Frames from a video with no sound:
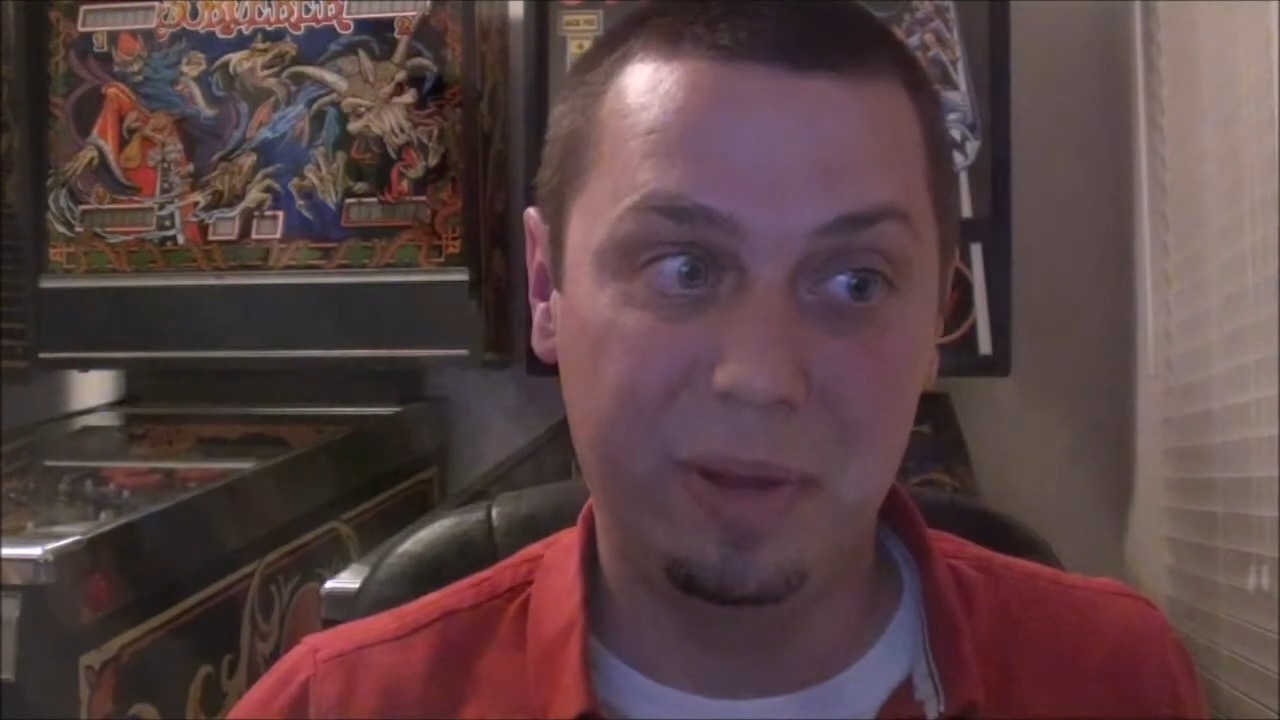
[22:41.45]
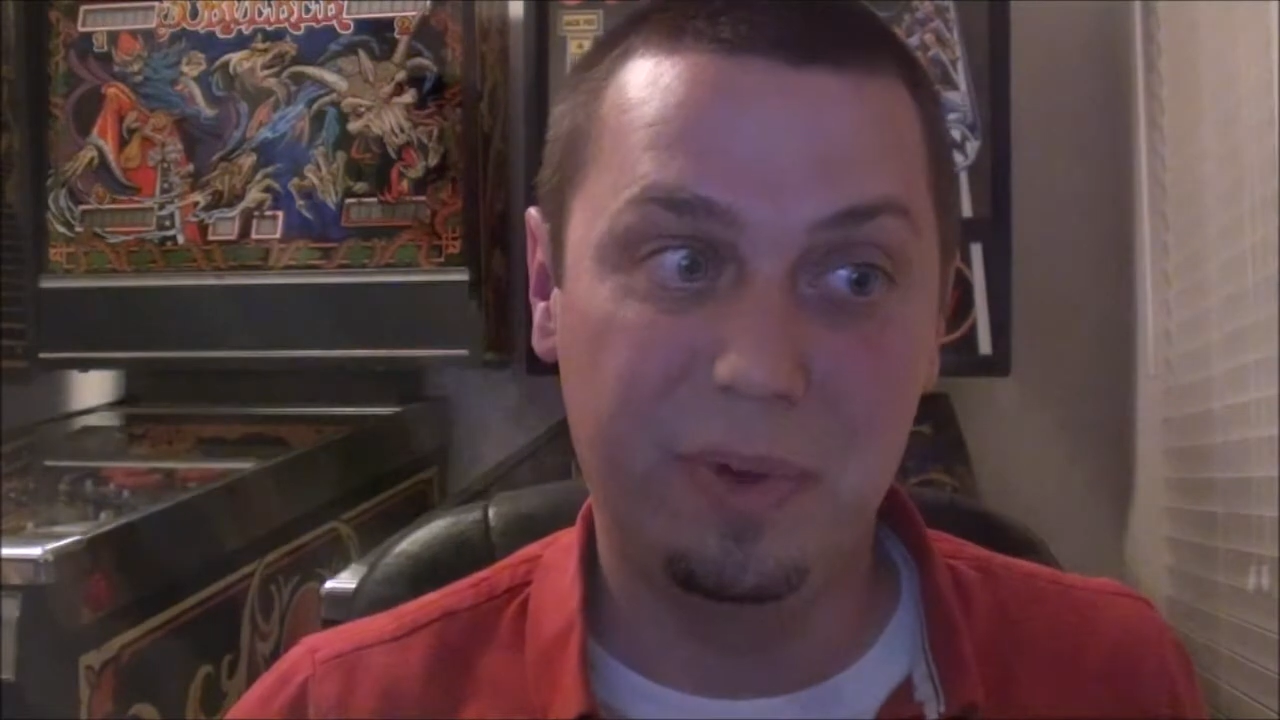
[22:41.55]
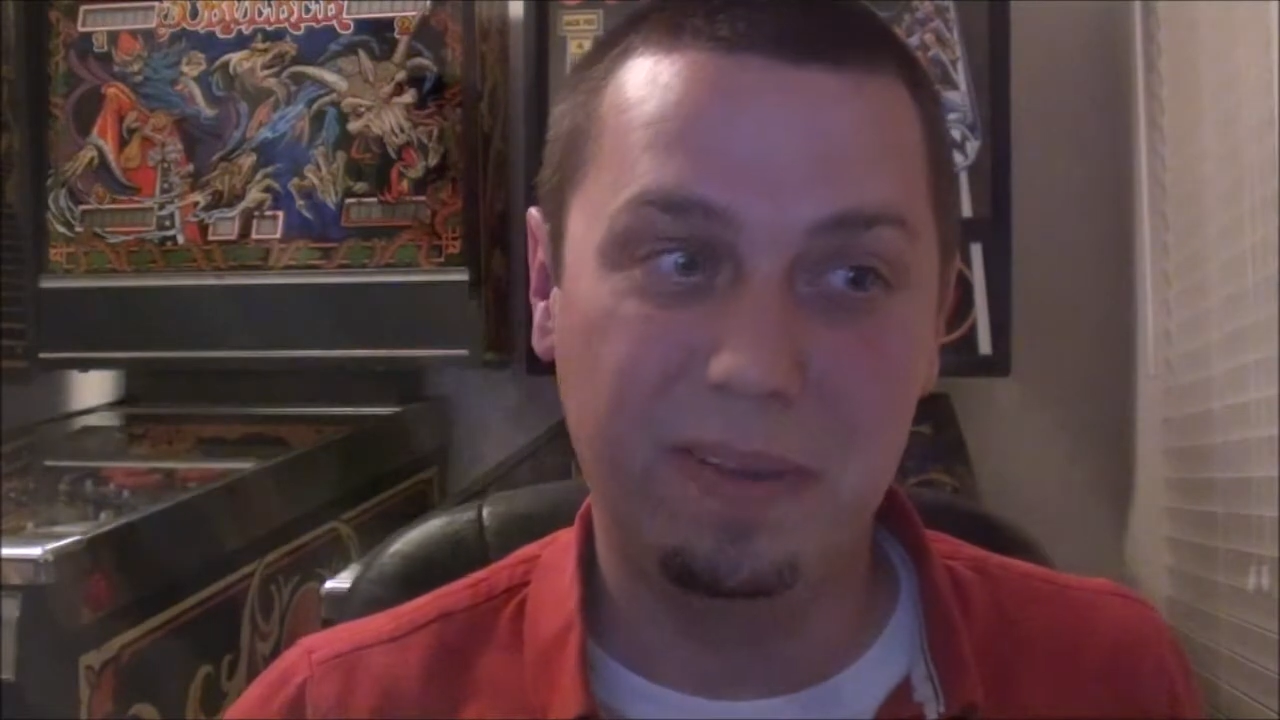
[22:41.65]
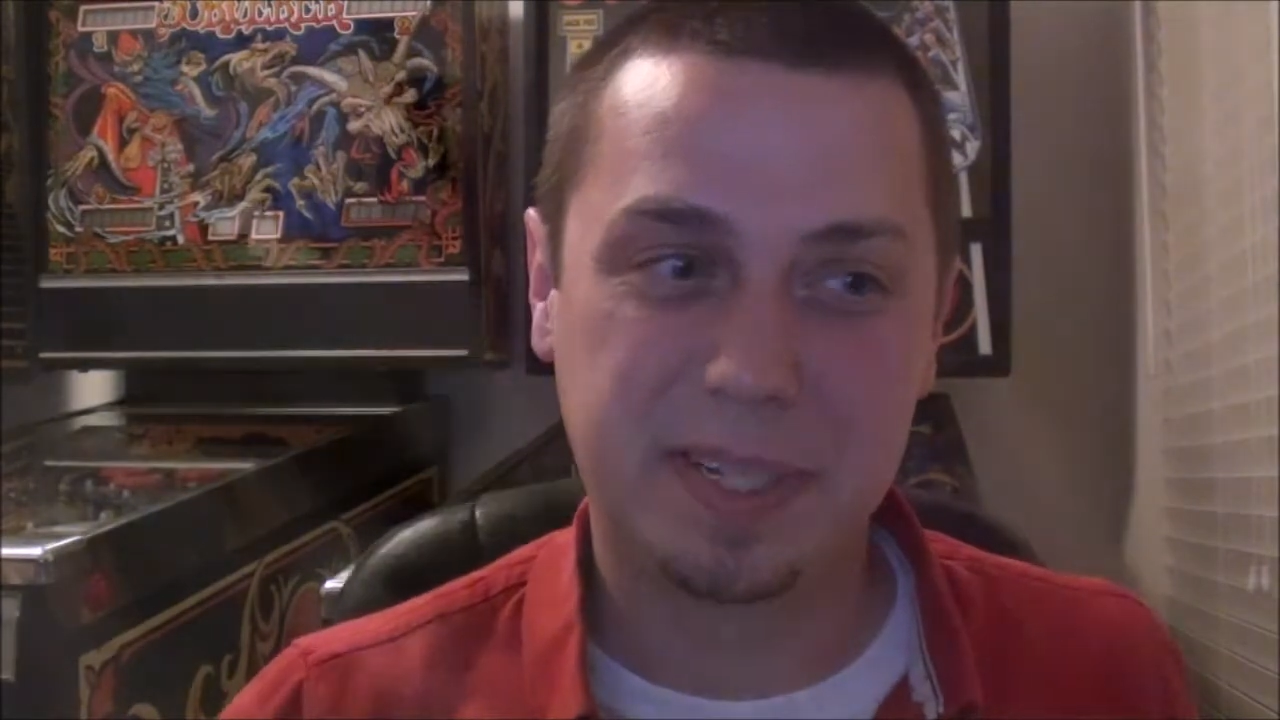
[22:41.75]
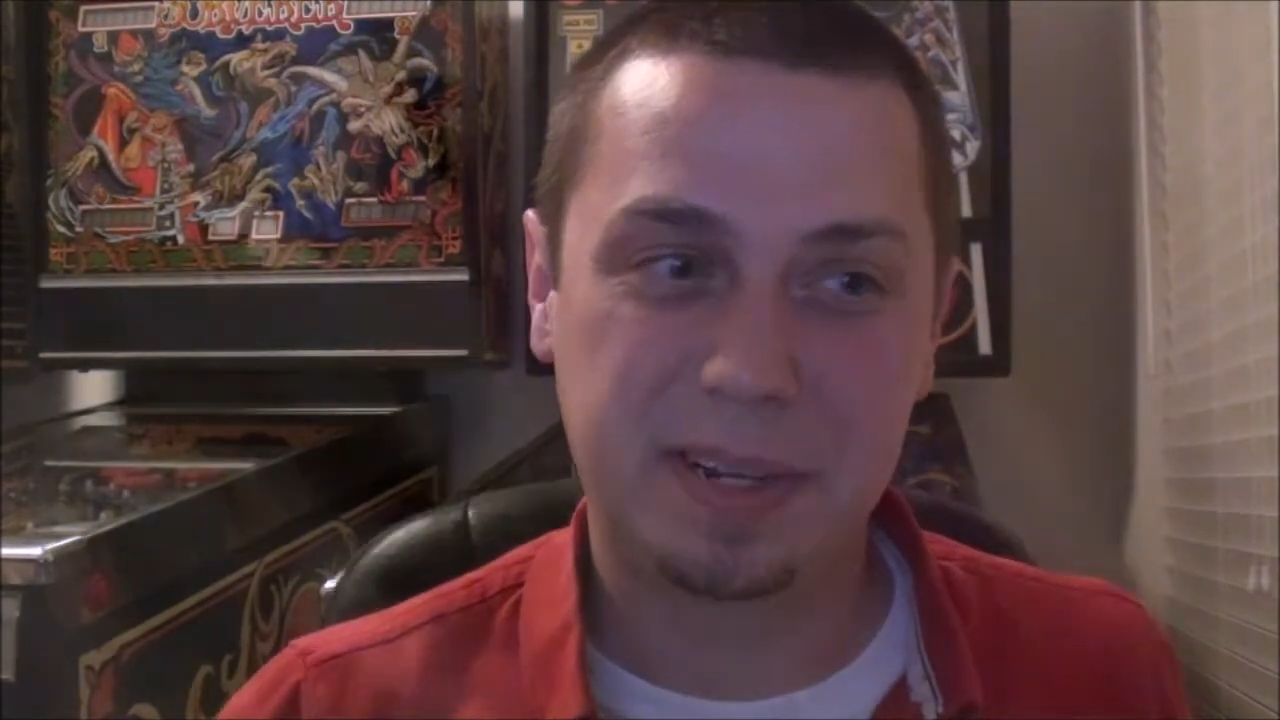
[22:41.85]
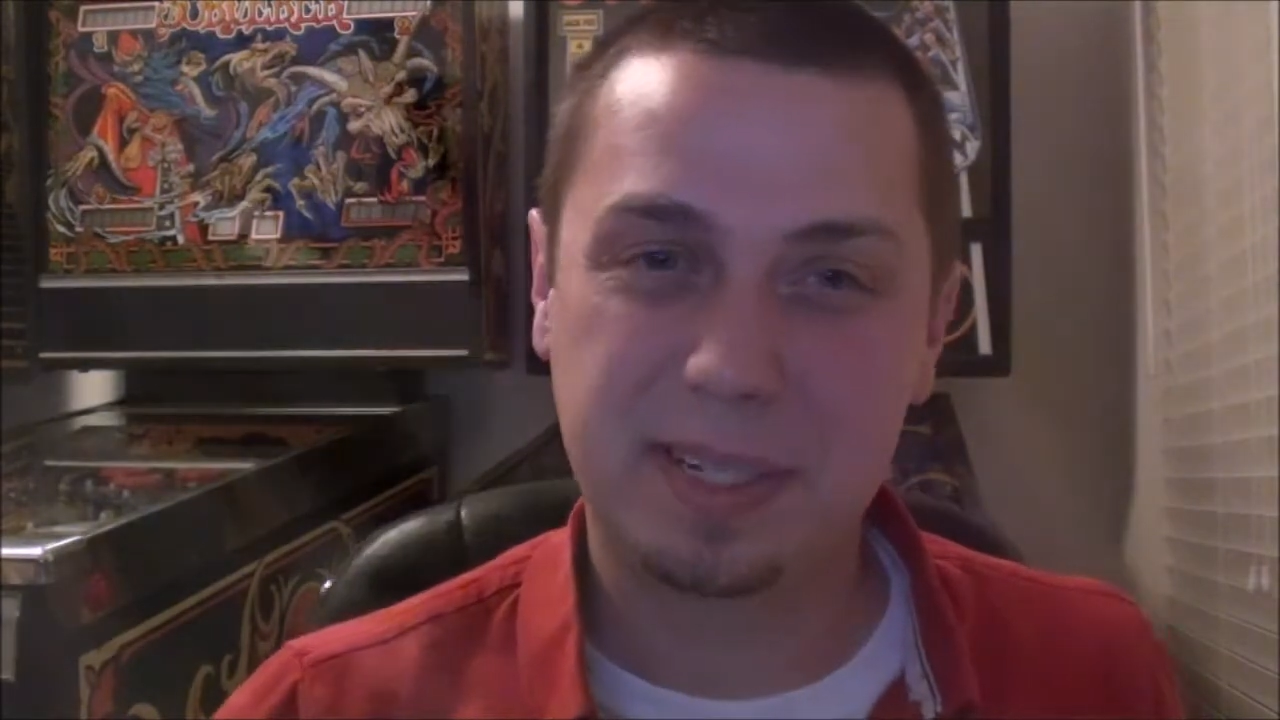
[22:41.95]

wife said,